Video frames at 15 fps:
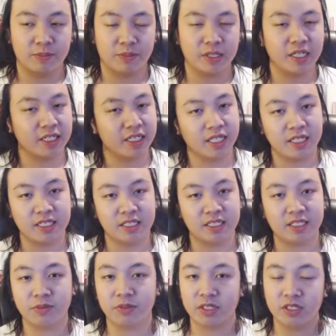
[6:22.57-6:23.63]
But again, this
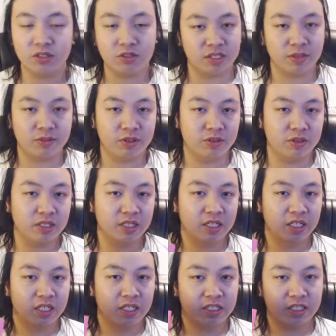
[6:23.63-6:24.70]
is going to be a new subunit.
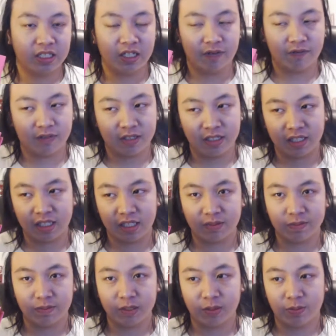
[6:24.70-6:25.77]
Definitely going to get
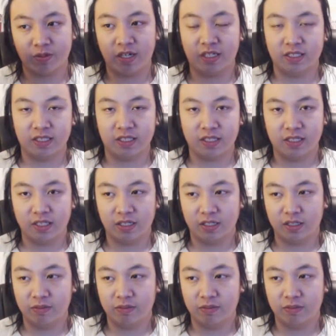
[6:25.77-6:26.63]
some surprises.